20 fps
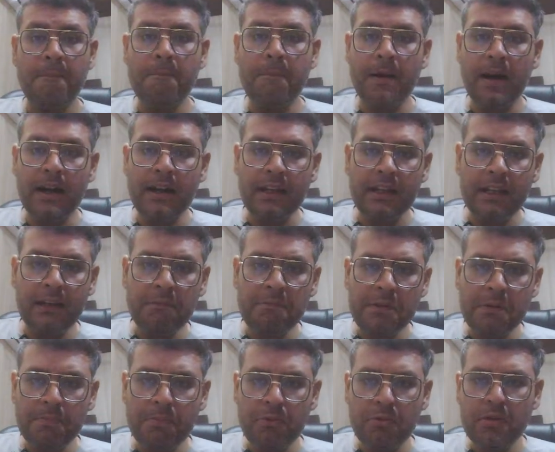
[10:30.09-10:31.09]
But if
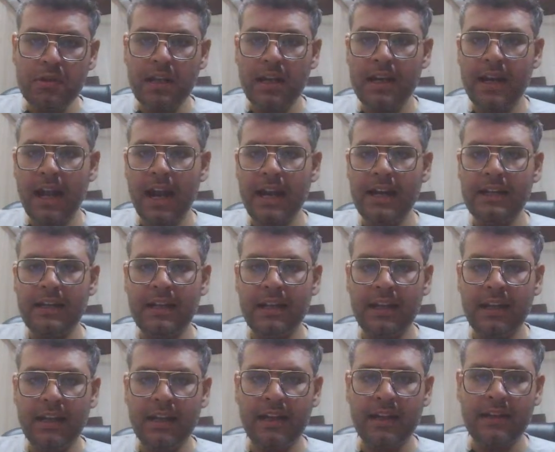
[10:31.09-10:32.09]
we put the knight
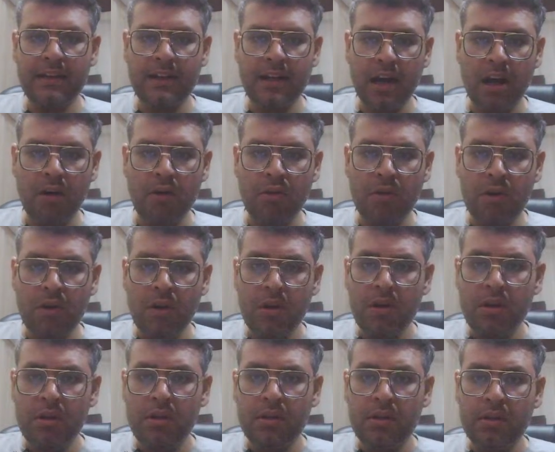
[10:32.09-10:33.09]
here now,
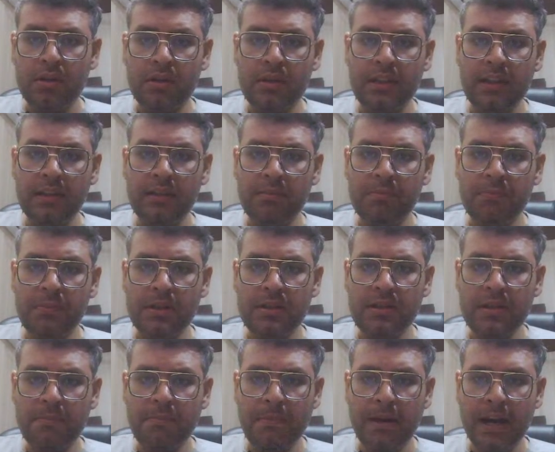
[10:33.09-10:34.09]
this
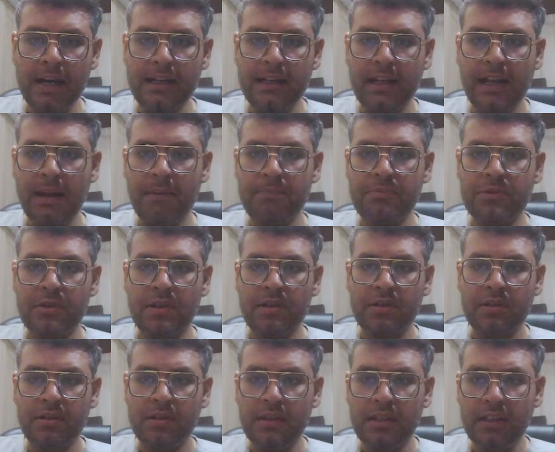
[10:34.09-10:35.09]
bishop might capture,
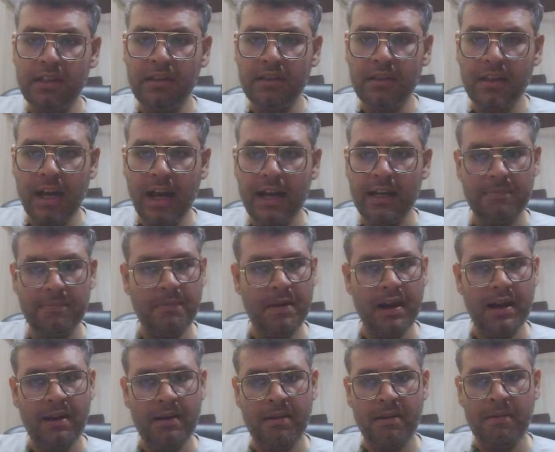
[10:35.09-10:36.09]
this knight
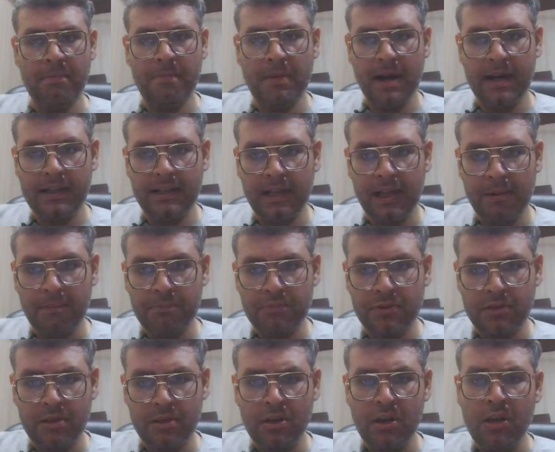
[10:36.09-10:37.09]
might
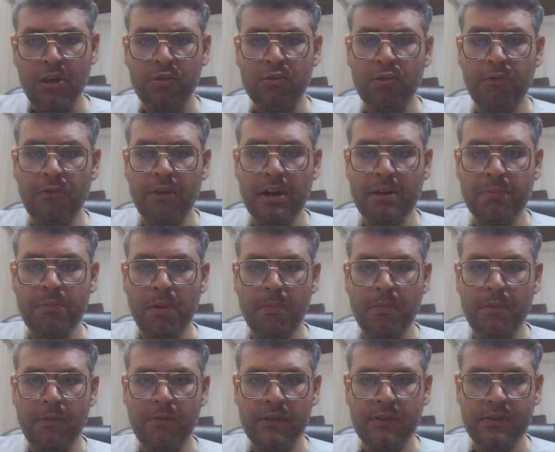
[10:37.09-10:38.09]
capture. So what
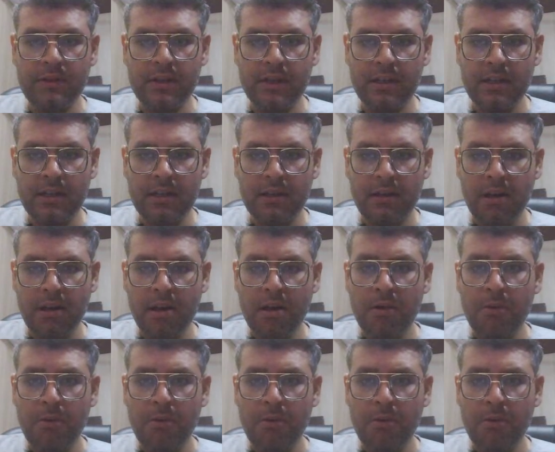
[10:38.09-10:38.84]
Bobby Fischer did?